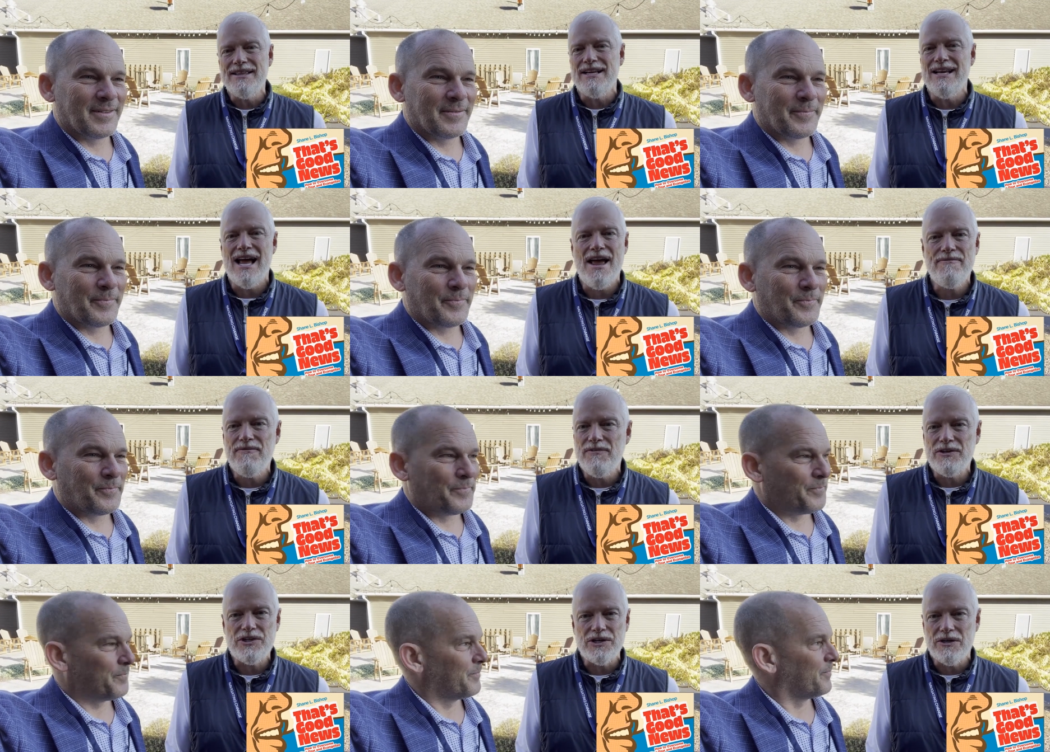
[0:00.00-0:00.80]
Speaker 1: the life
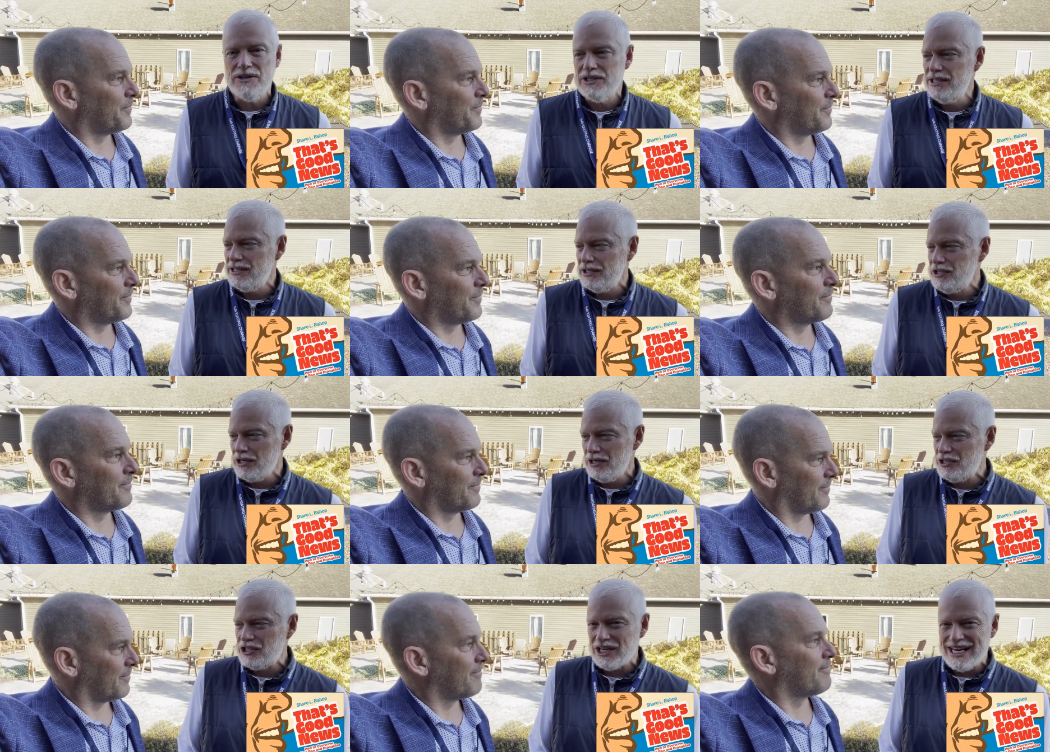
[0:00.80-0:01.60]
of a church is the
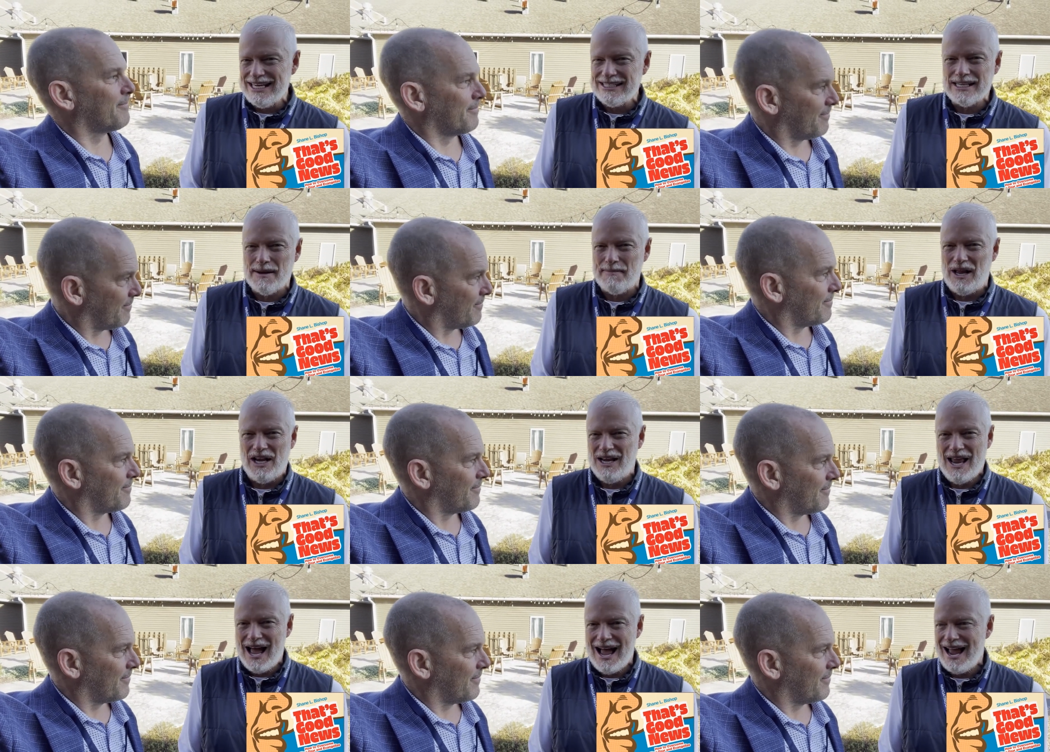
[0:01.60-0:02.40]
church ends up
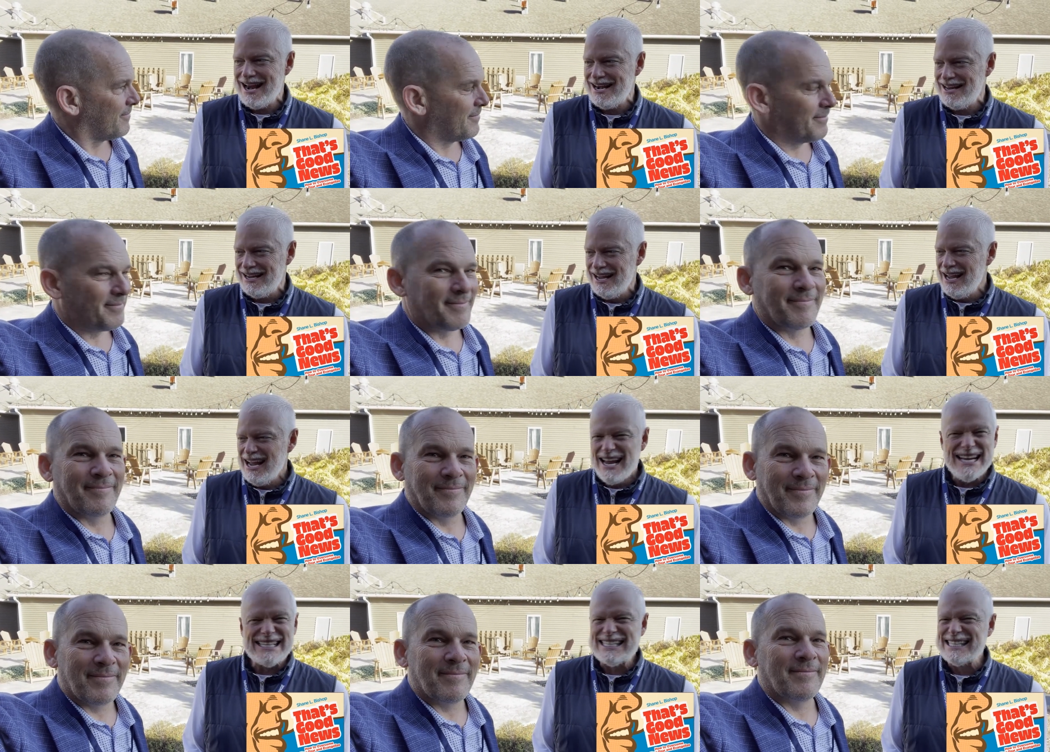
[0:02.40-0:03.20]
aligned,
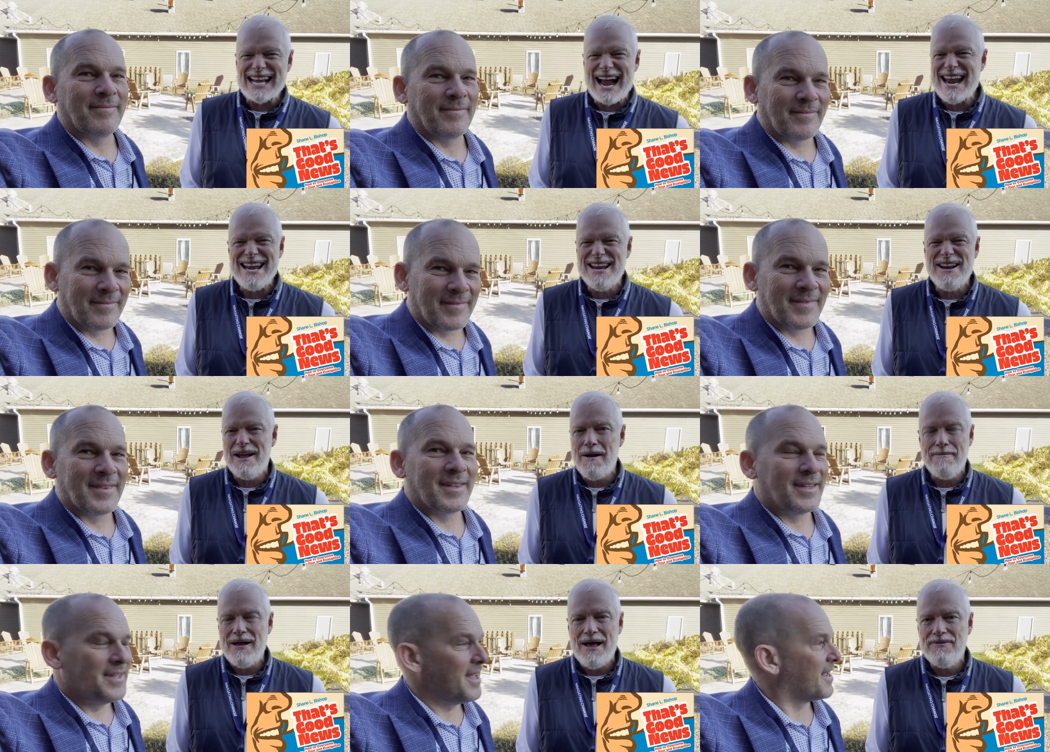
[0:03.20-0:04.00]
excited
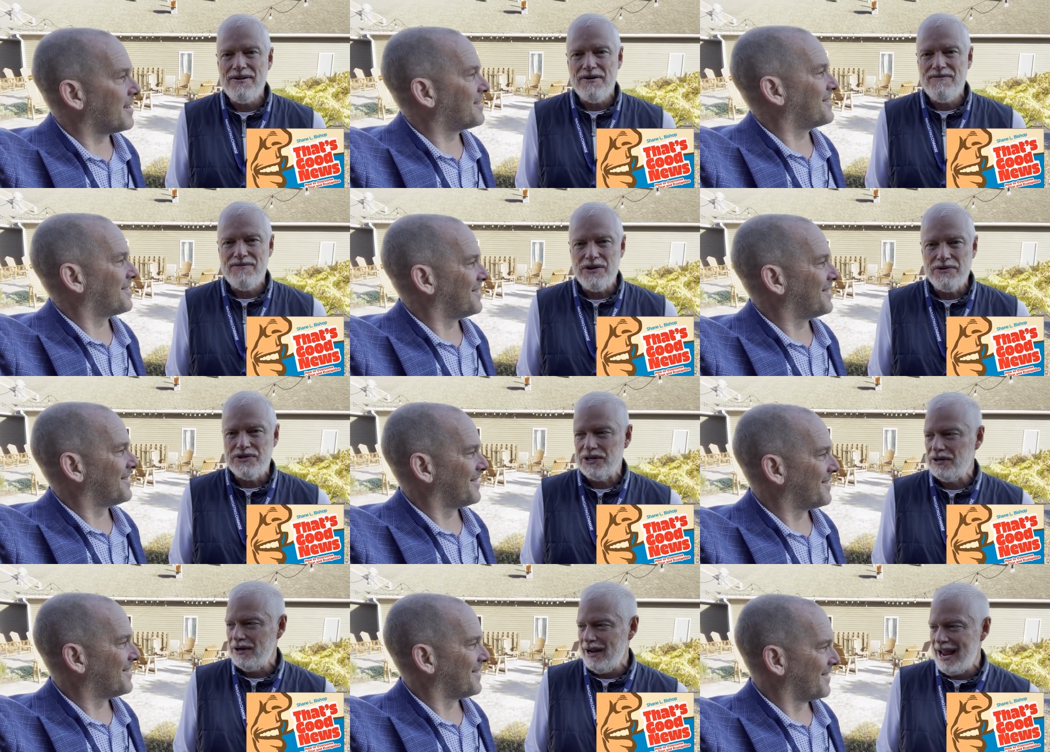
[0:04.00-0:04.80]
about yes. their
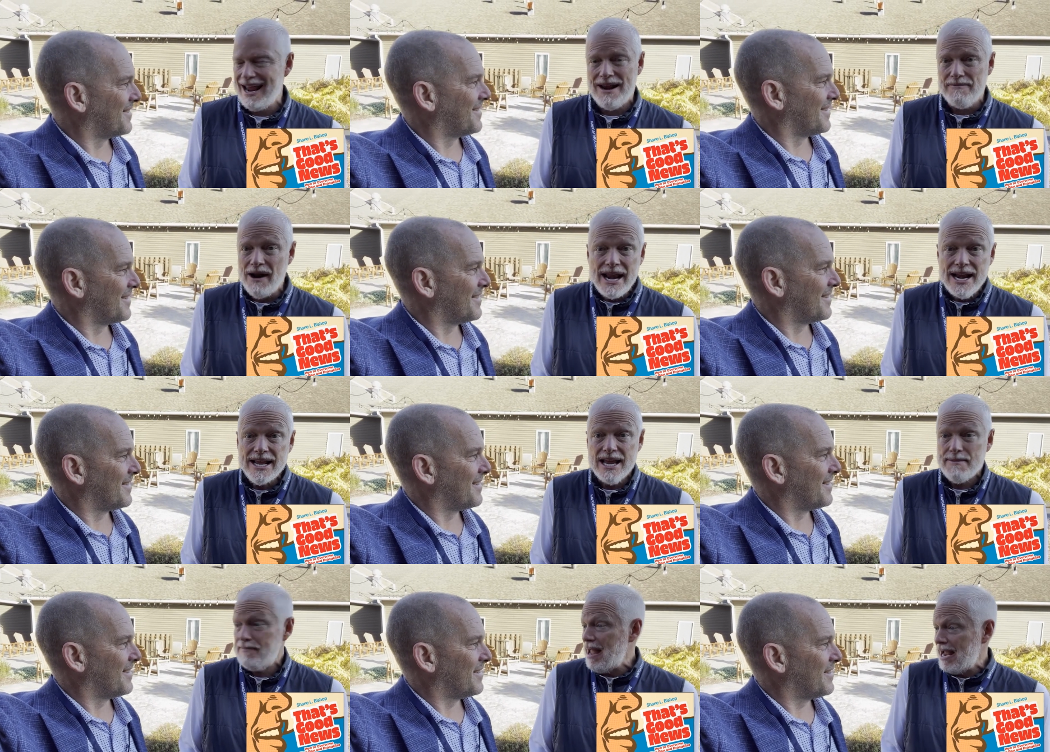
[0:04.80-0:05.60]
future, and ready to
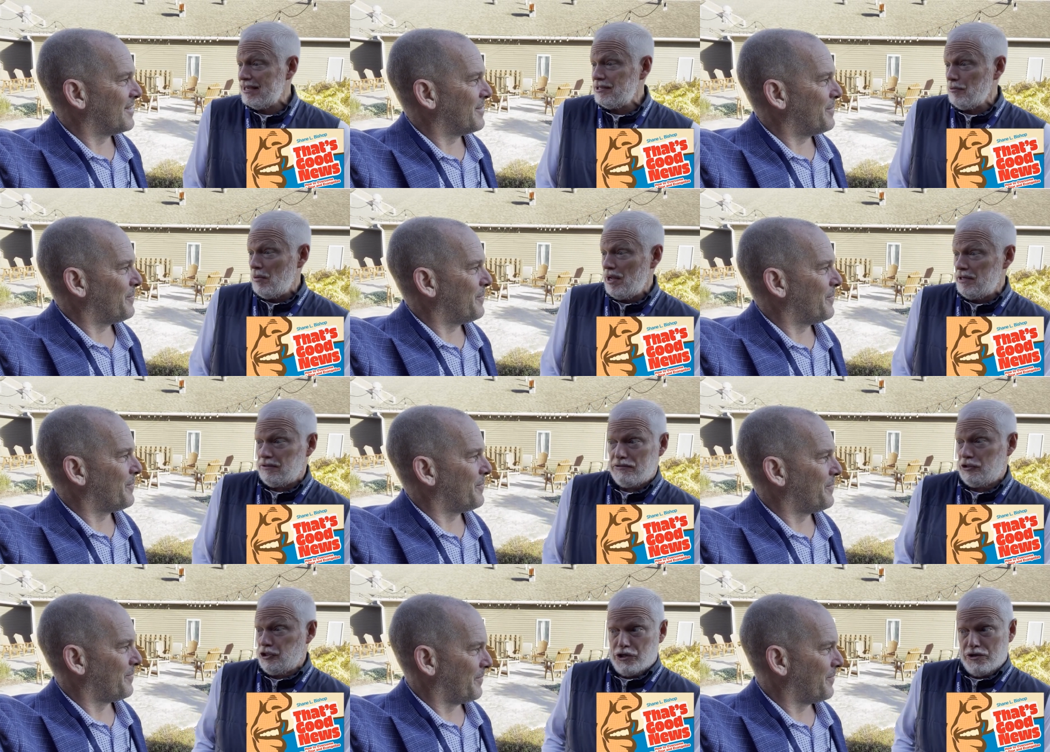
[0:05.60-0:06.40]
get back to what
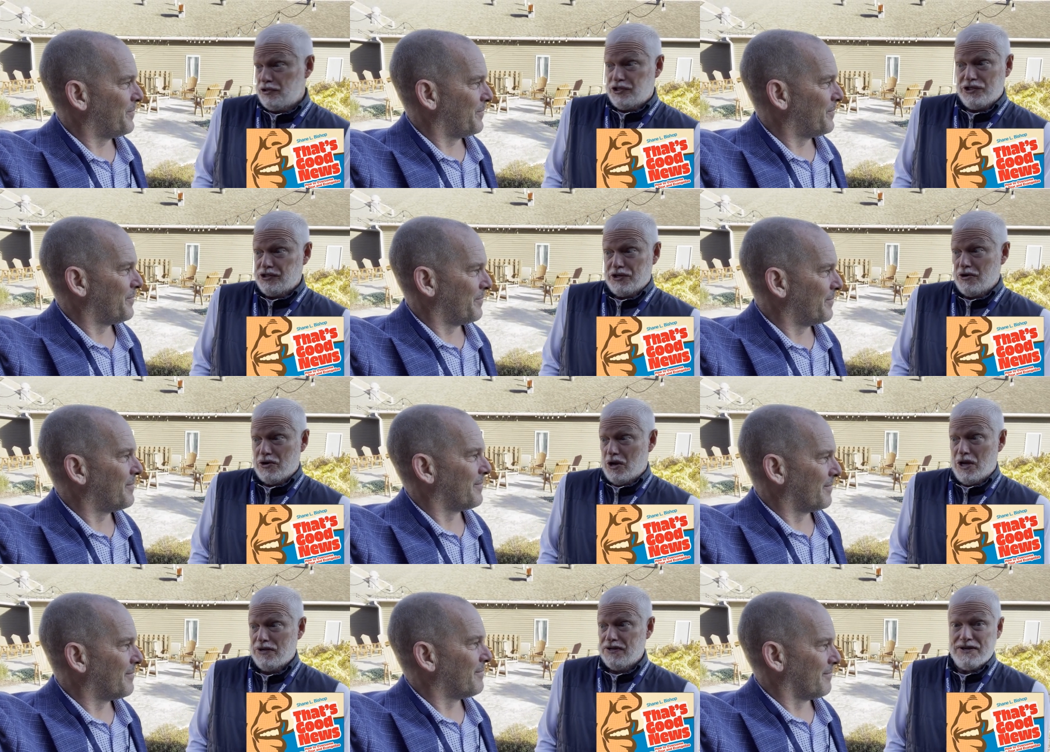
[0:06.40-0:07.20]
churches are
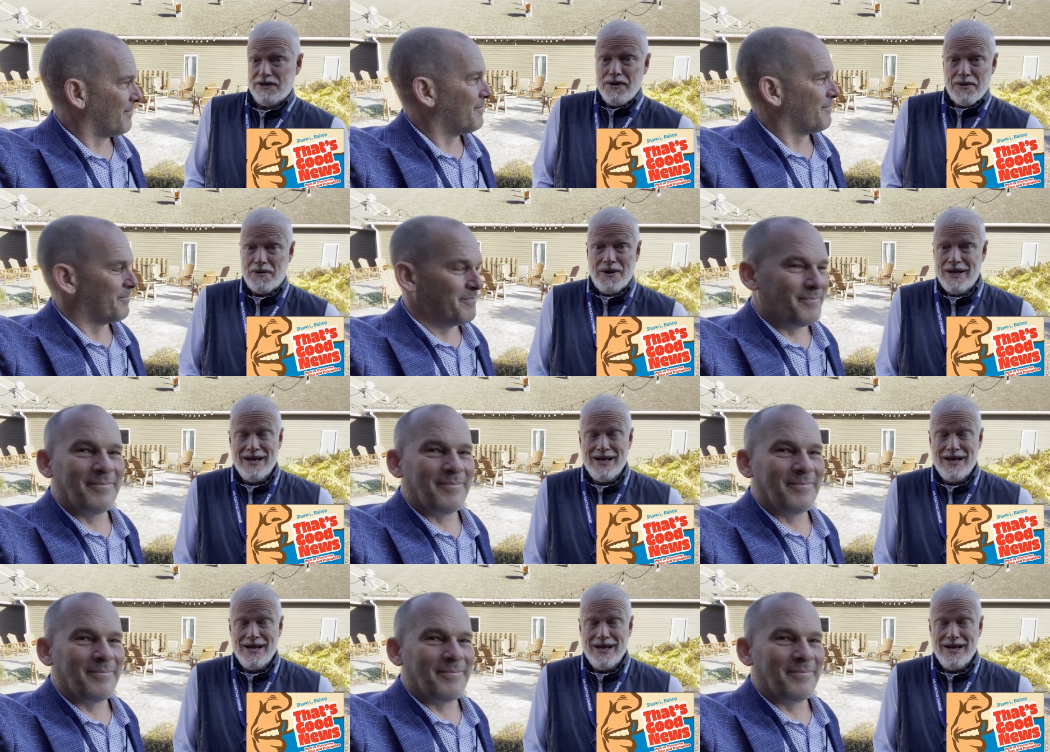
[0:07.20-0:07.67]
called to do.